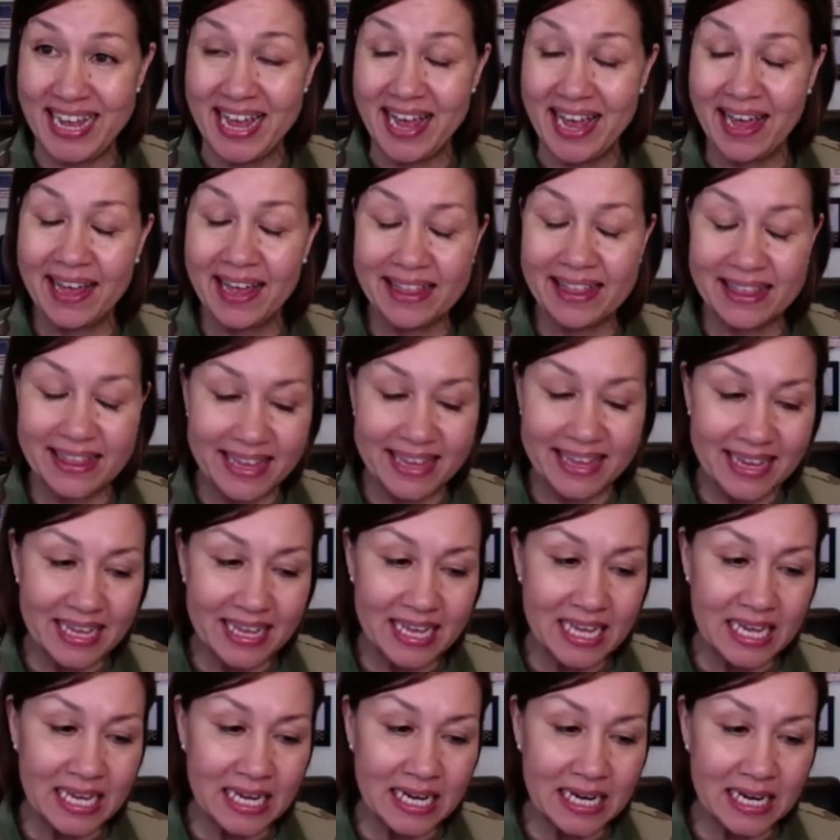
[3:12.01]
And
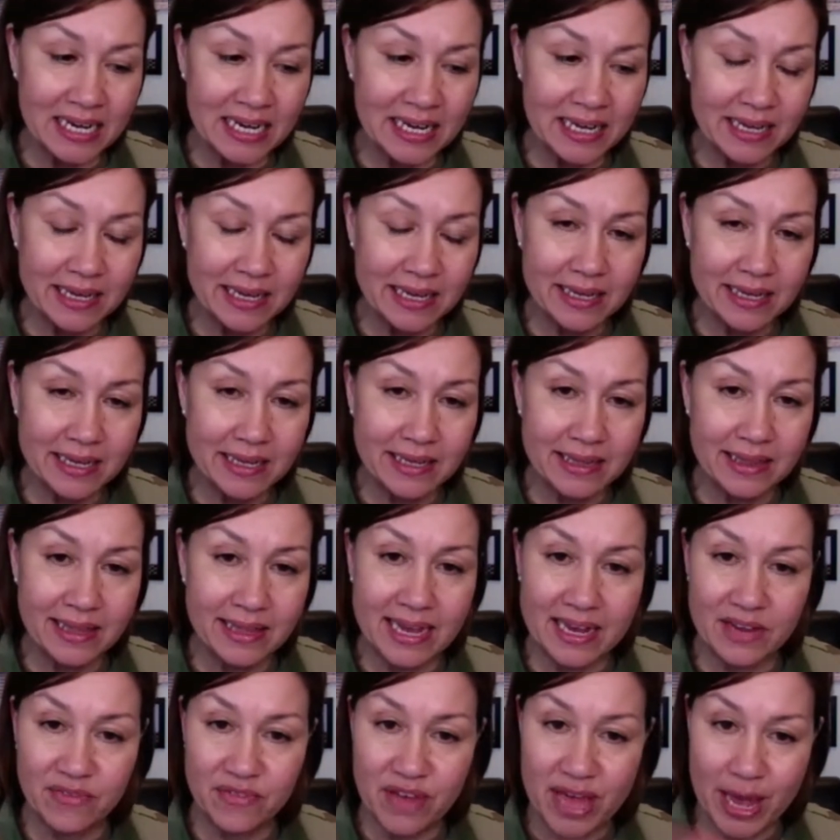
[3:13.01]
then
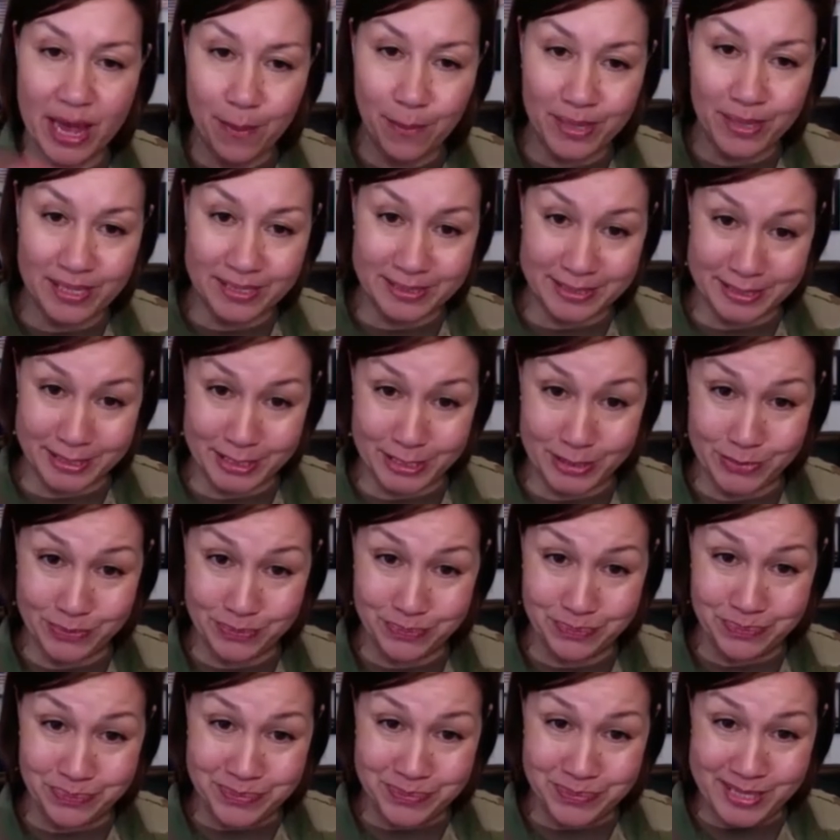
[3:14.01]
life happens.
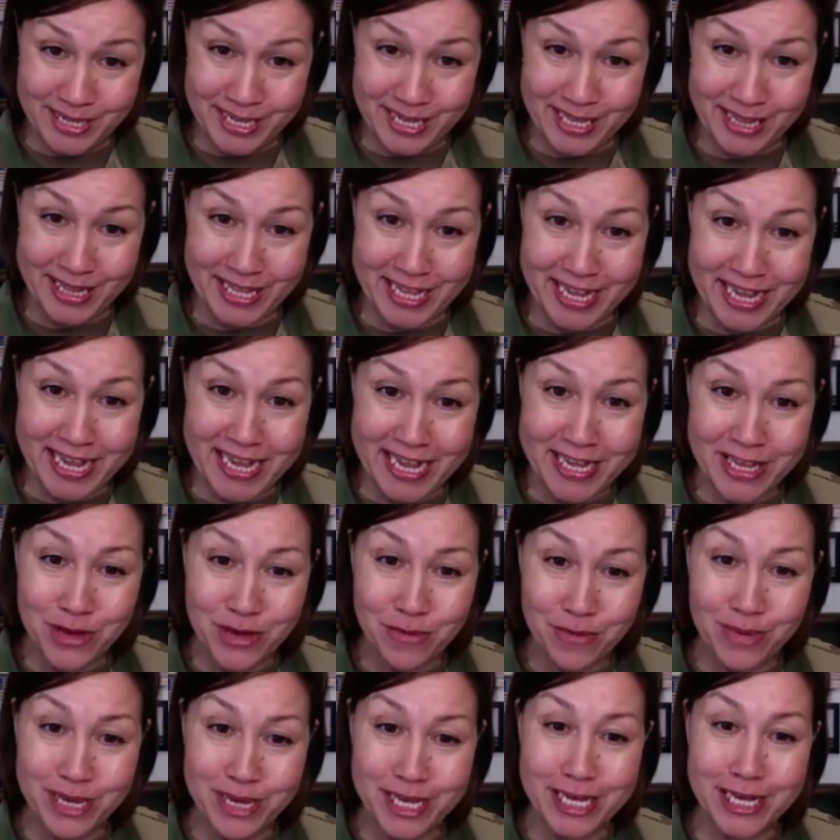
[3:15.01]
And then you
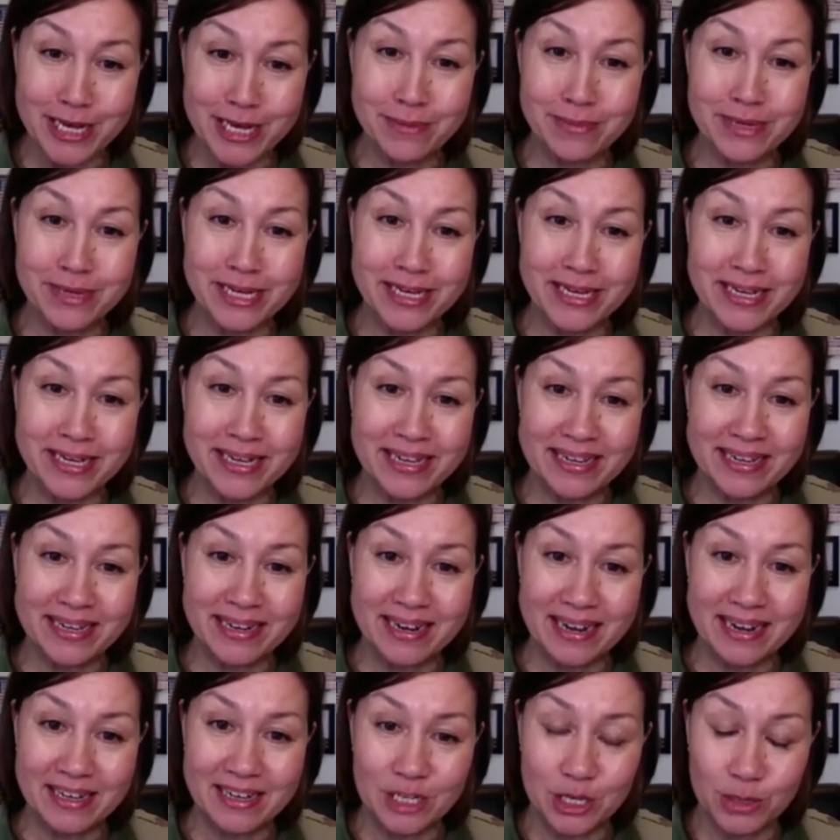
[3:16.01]
become a
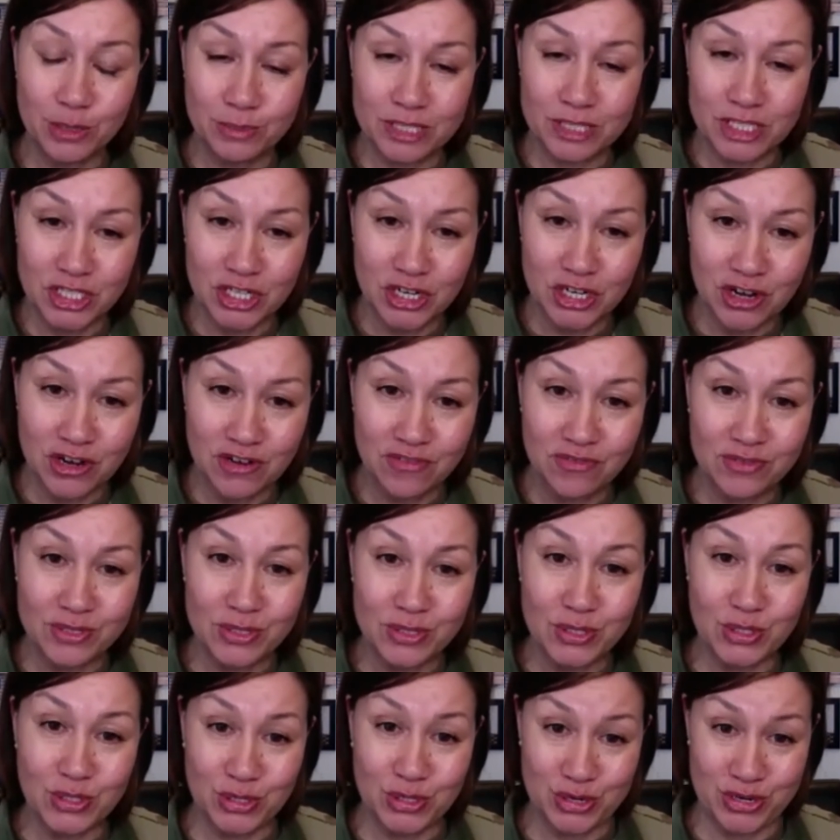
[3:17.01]
non-commissioned
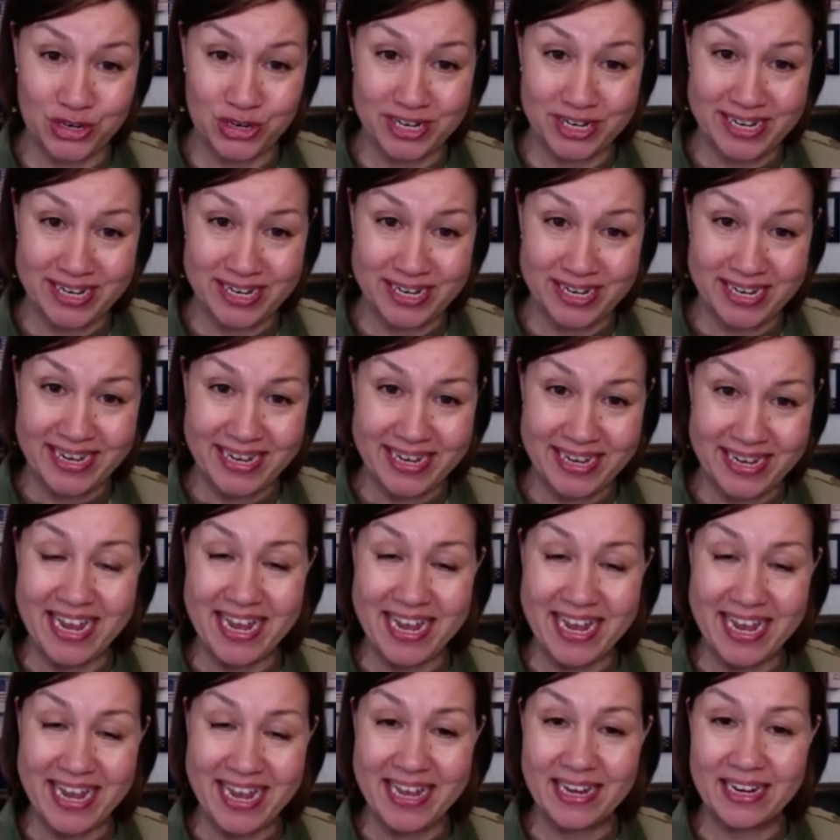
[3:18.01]
officer,
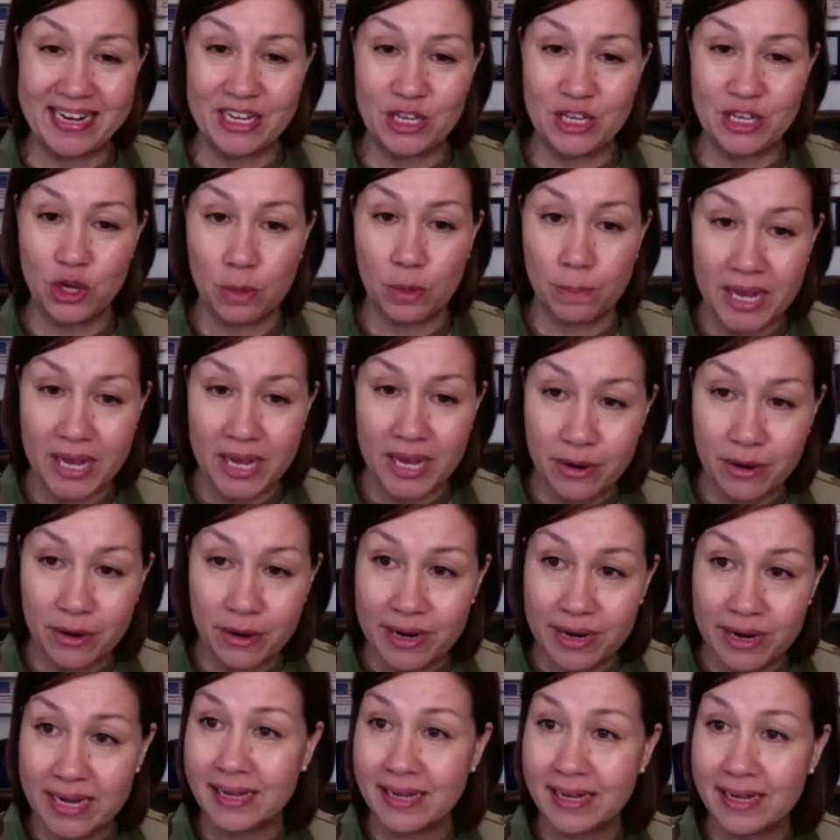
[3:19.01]
and you're
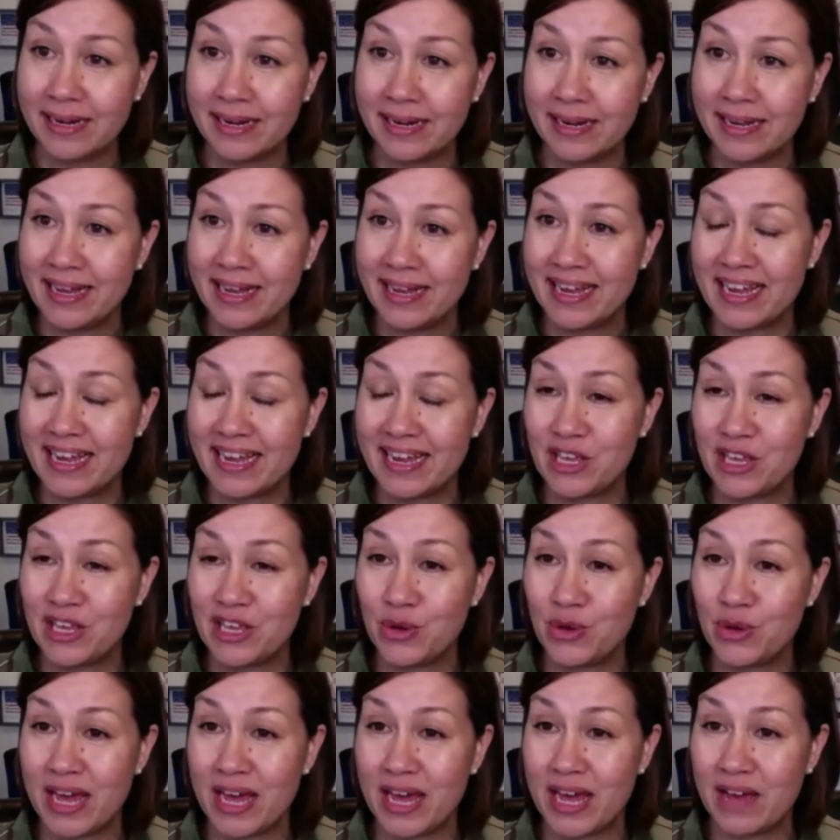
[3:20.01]
married, and
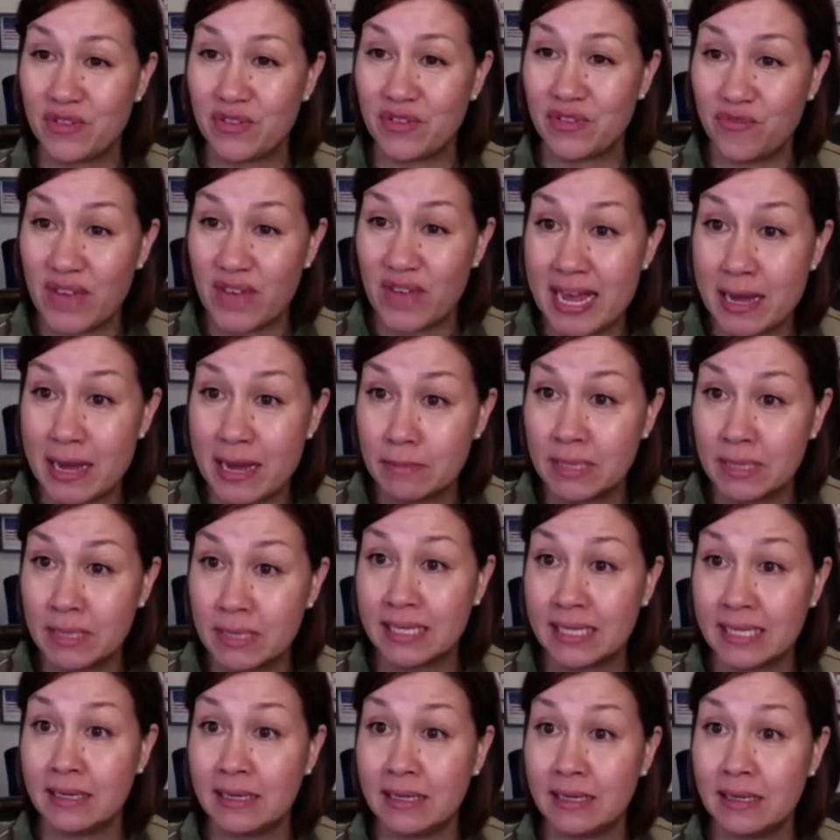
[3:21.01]
you have a
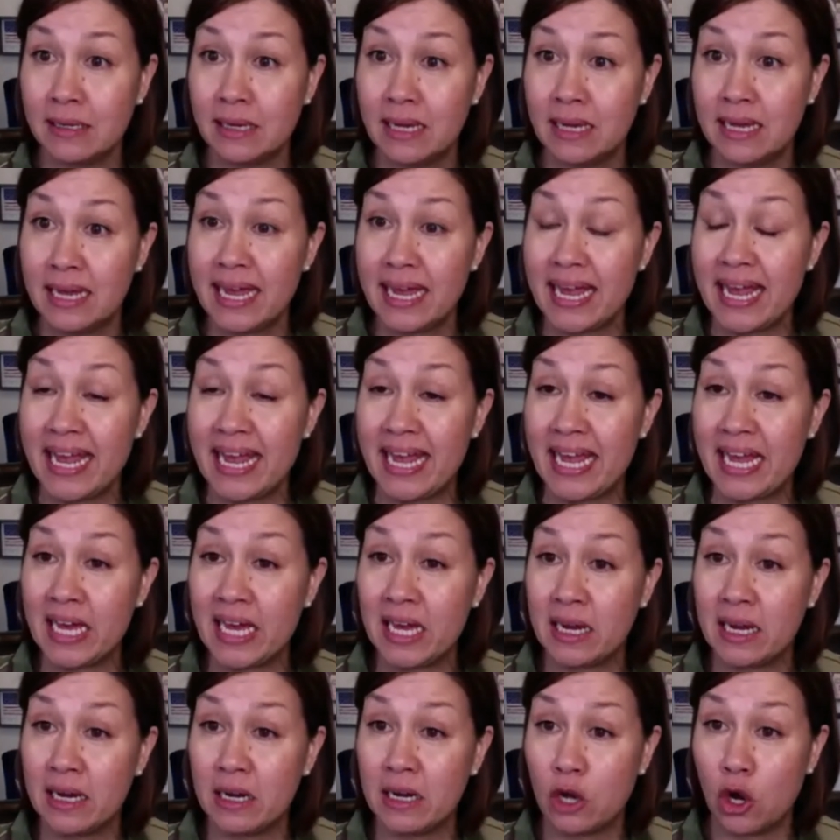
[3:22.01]
family,
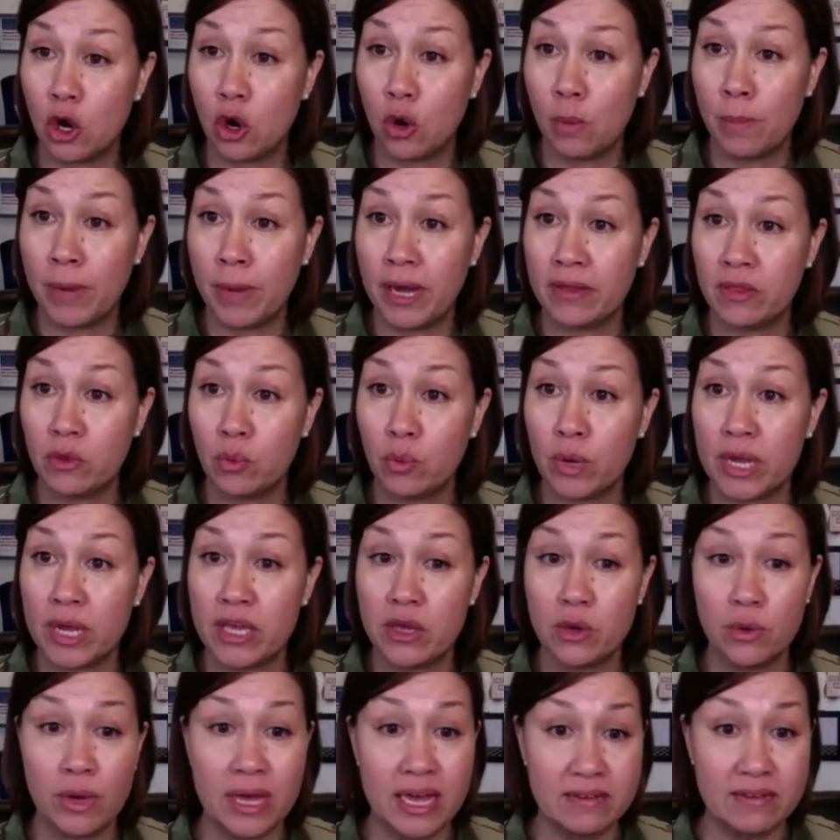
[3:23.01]
and oh, by the way,
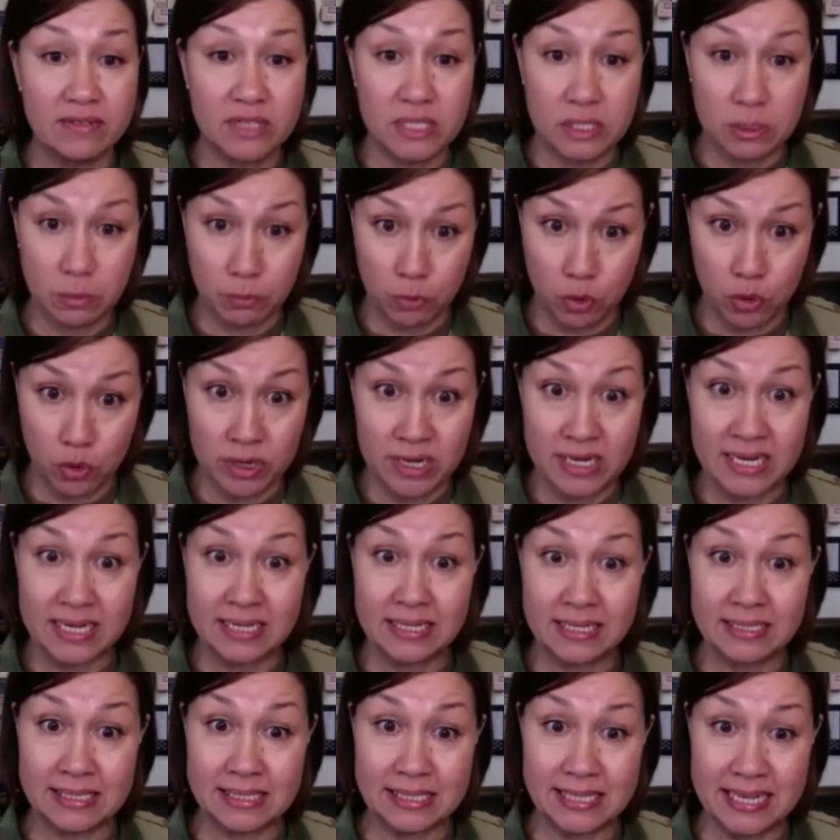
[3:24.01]
you have
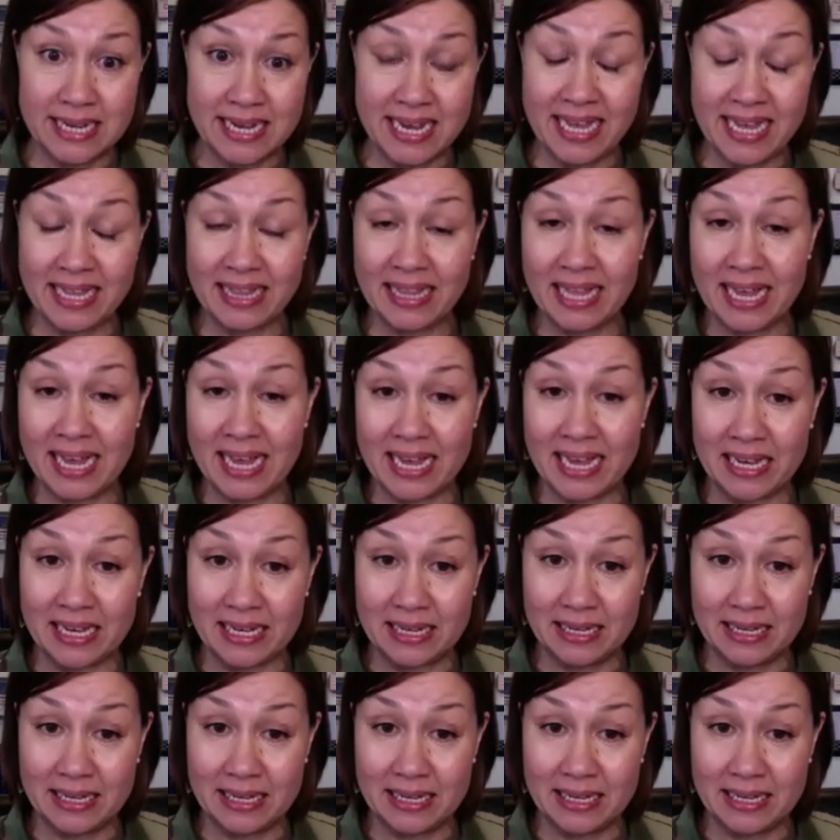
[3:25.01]
subordinates, and like